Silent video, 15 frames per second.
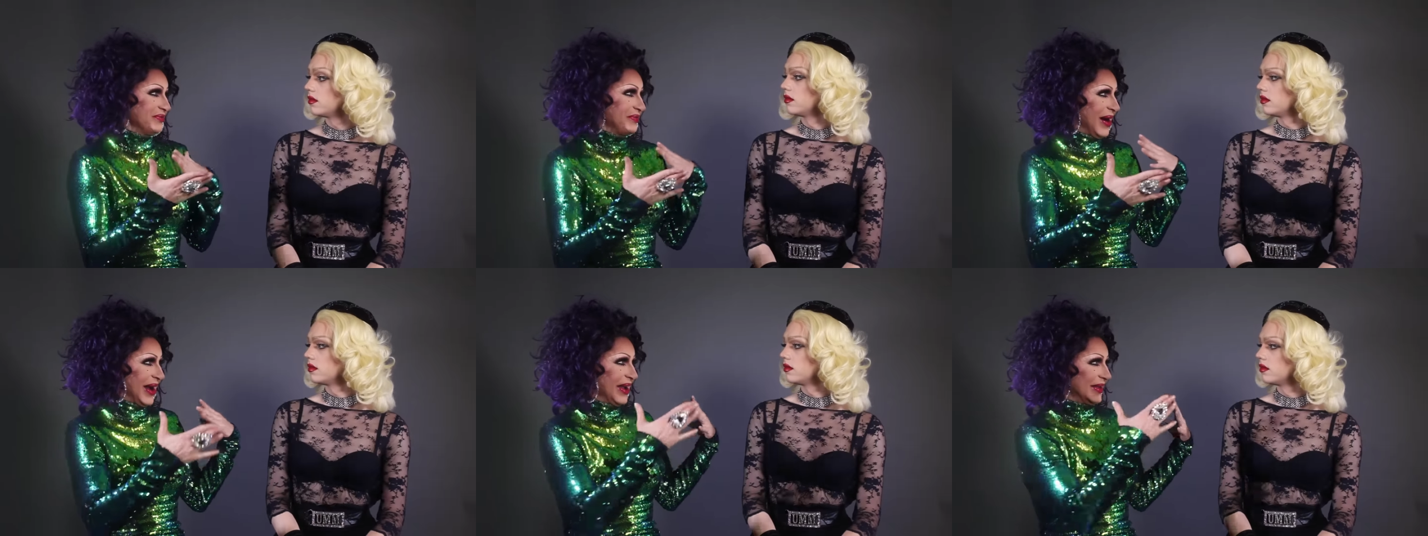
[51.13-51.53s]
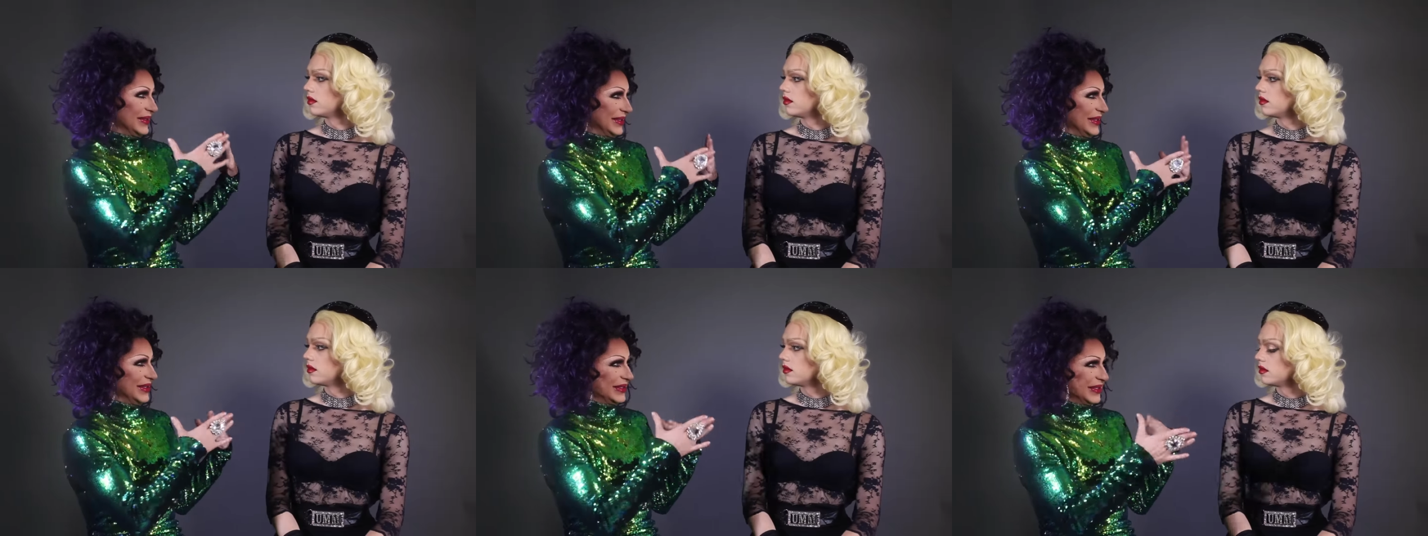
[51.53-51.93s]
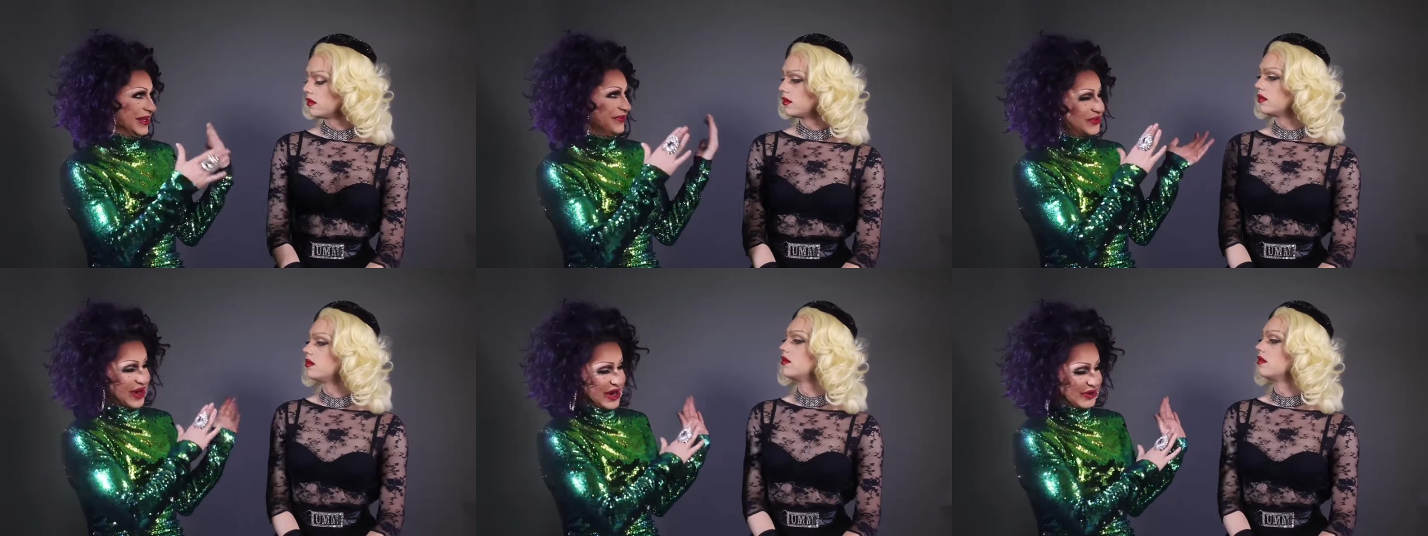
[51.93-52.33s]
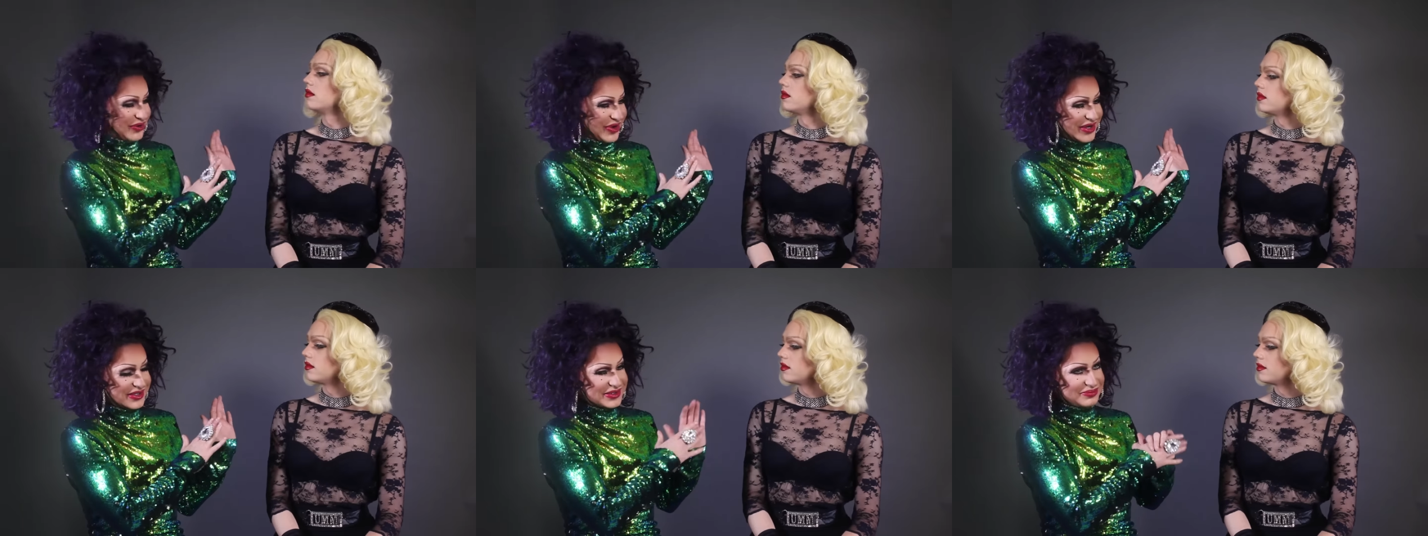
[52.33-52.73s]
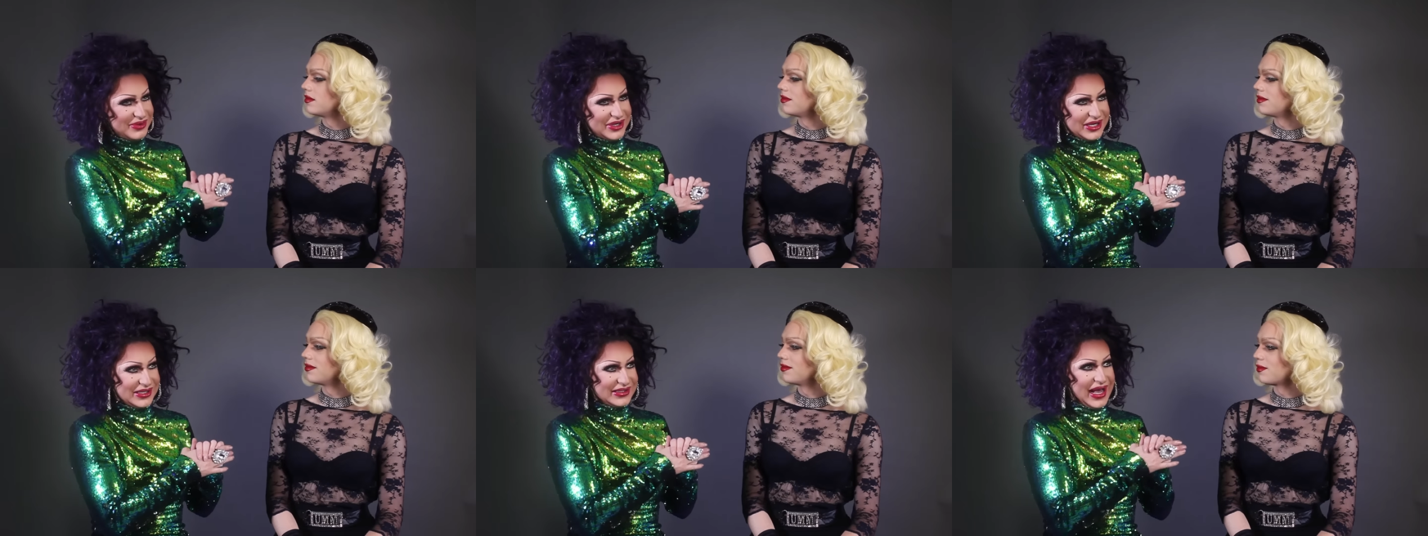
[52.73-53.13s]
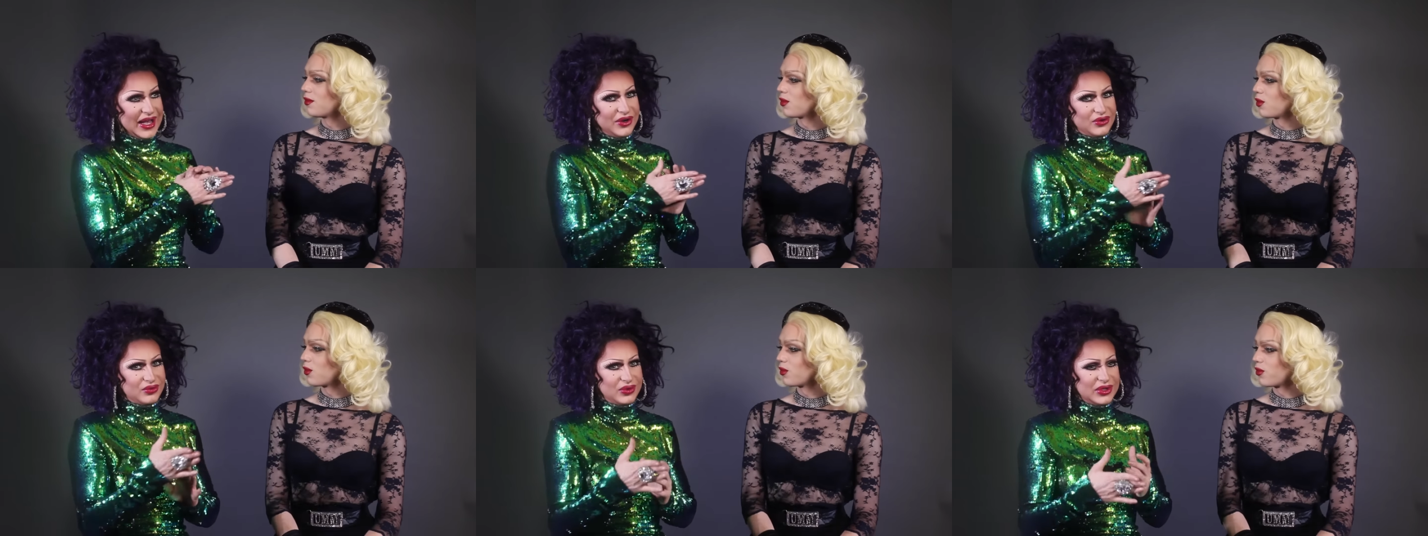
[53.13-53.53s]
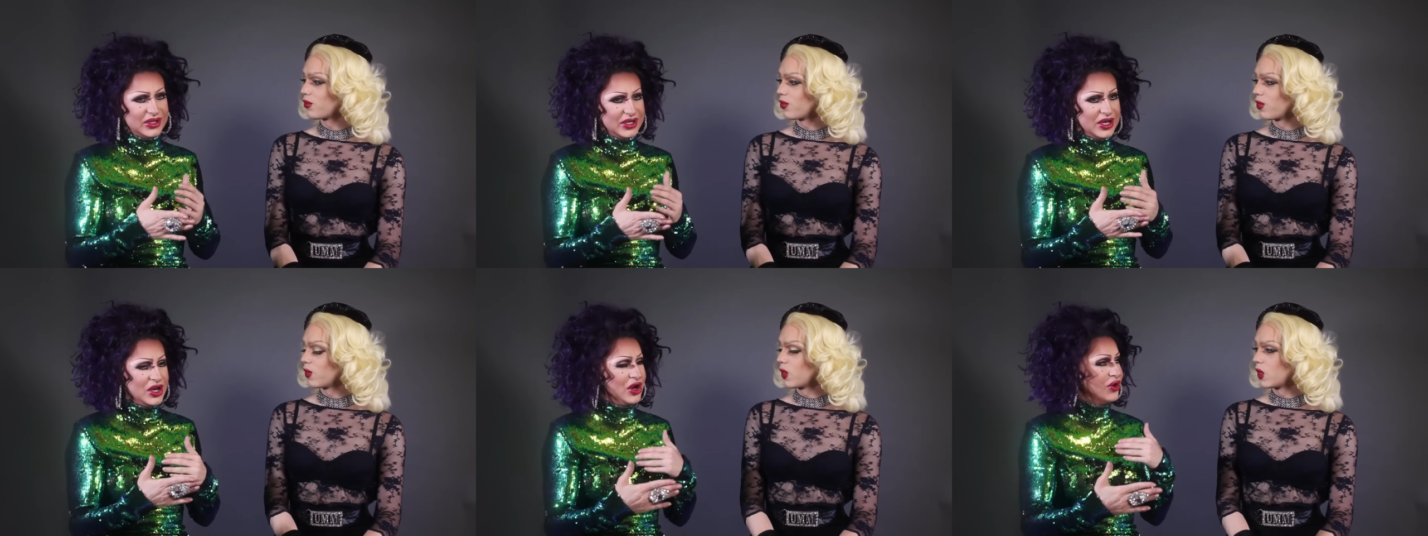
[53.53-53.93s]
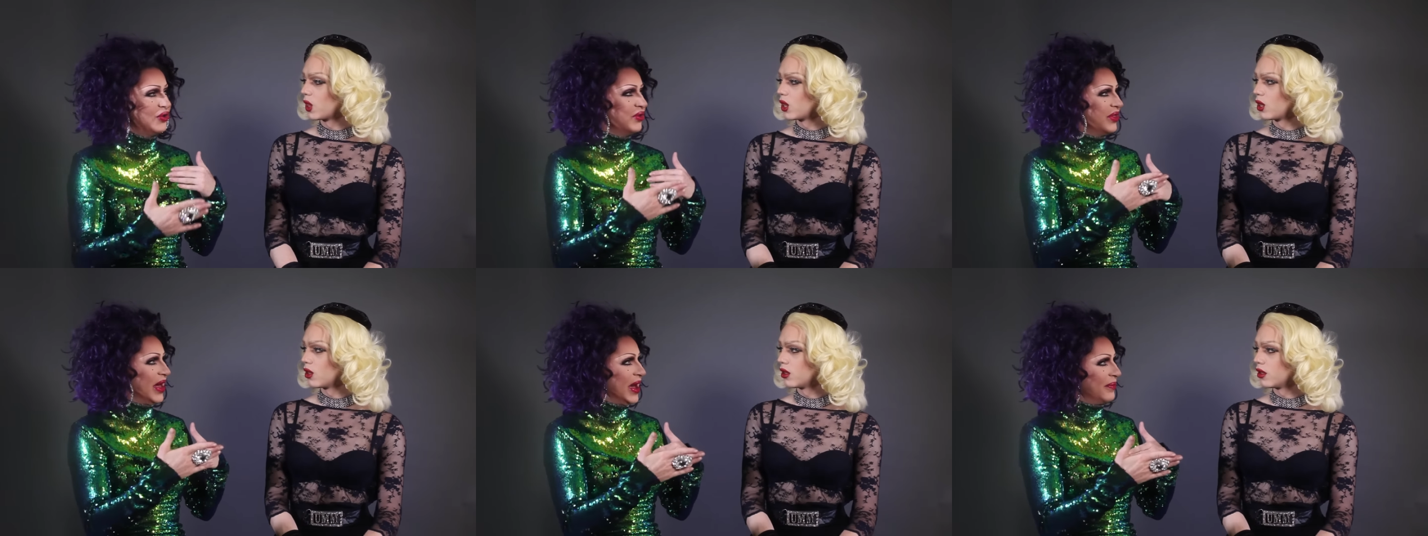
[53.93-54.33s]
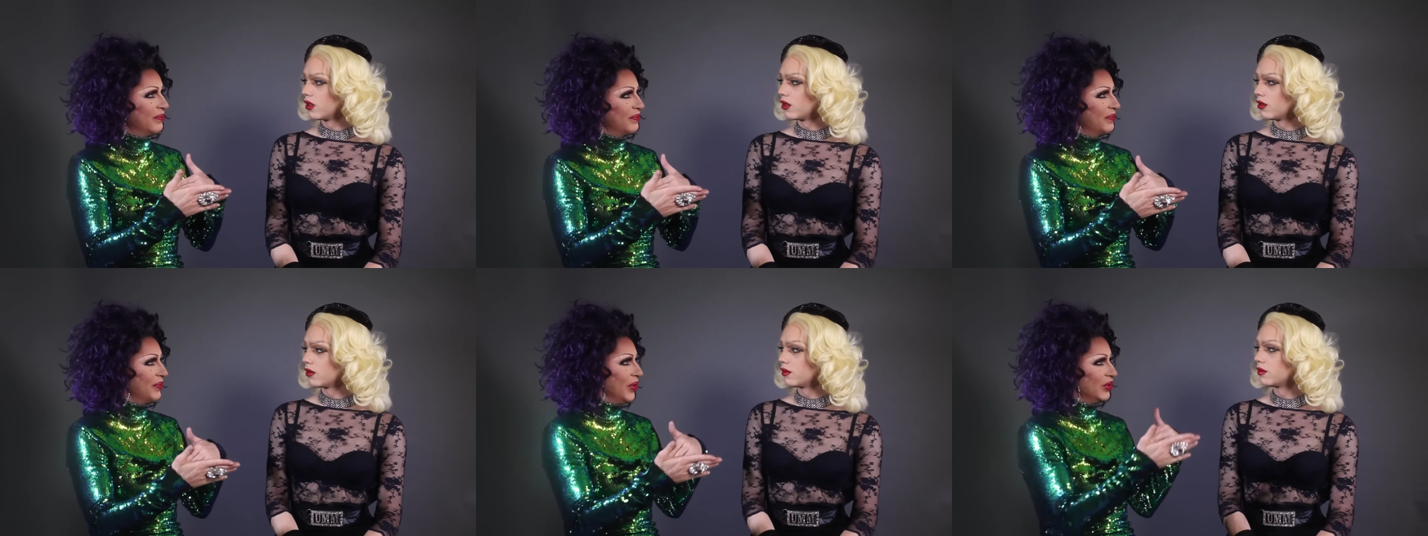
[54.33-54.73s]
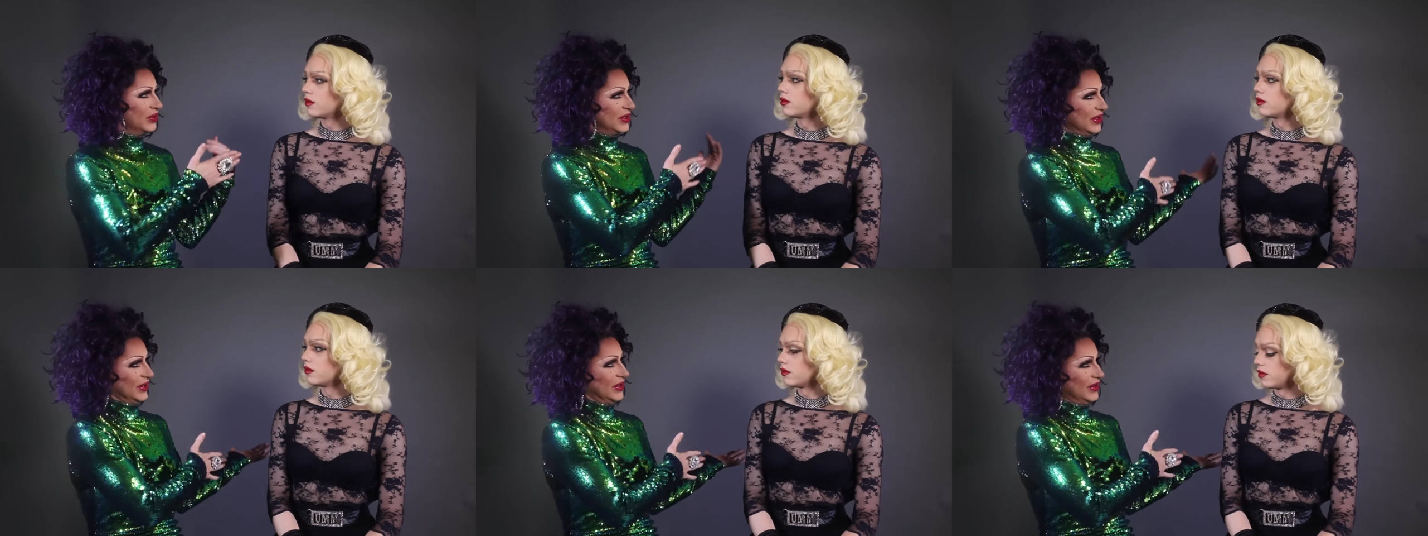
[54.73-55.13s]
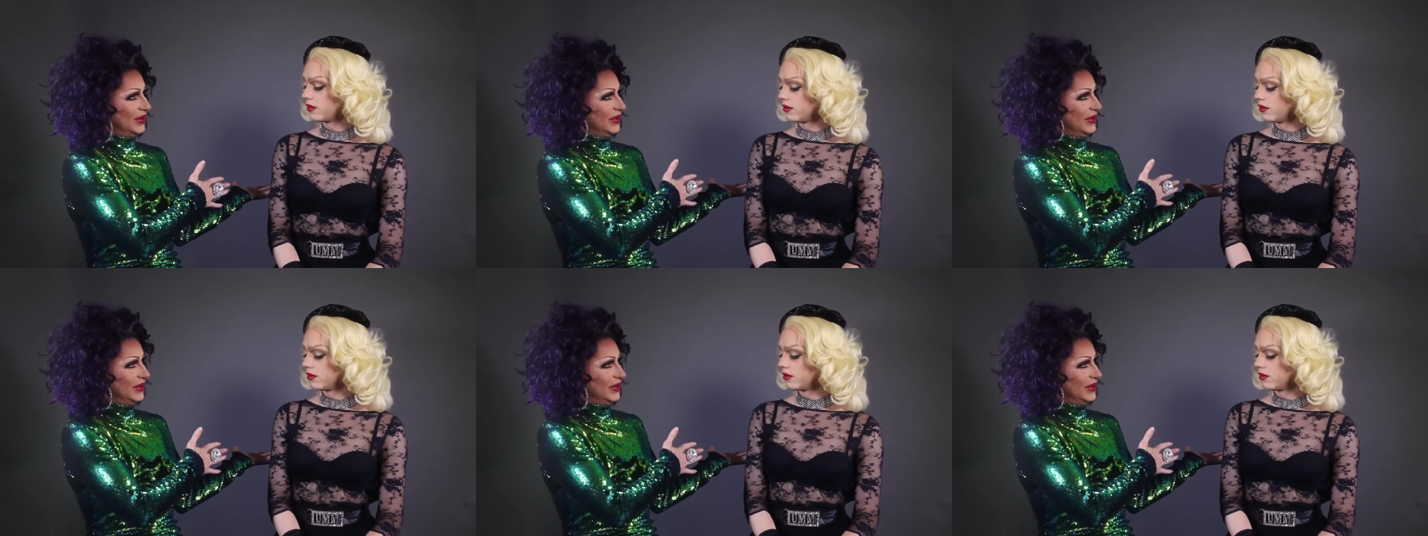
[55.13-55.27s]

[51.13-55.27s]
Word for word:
Speaker 1: my season of Drag Race because I don't really know that person.